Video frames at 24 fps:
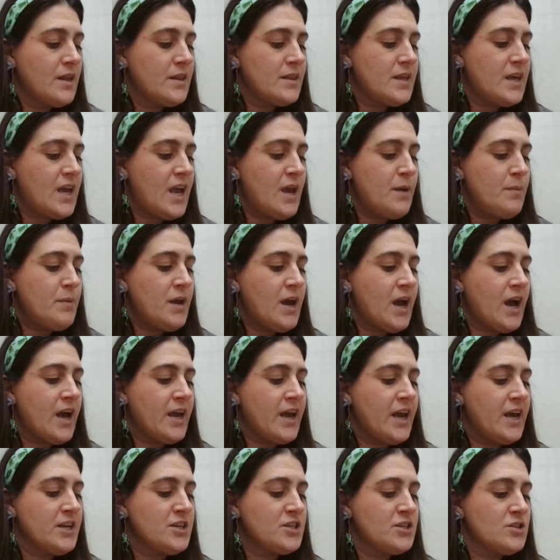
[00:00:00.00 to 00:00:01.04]
The ABI
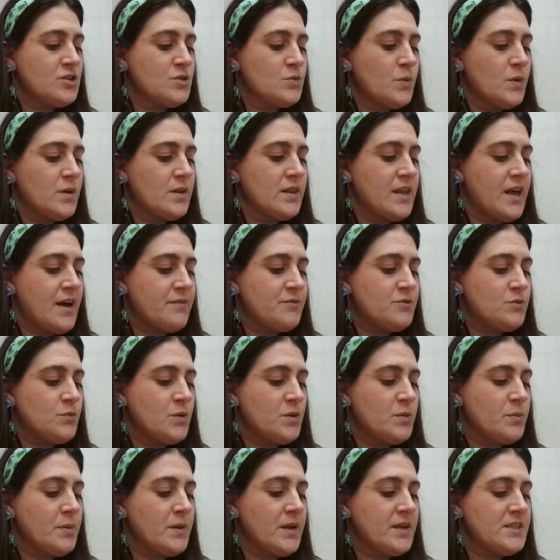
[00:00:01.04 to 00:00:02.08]
agents were left
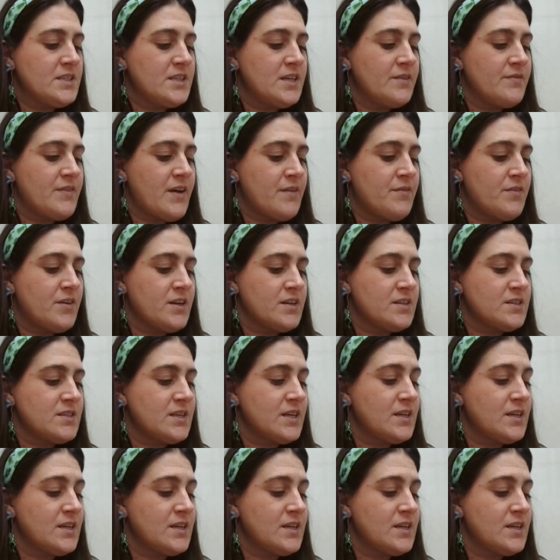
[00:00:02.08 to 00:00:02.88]
with plenty of evidence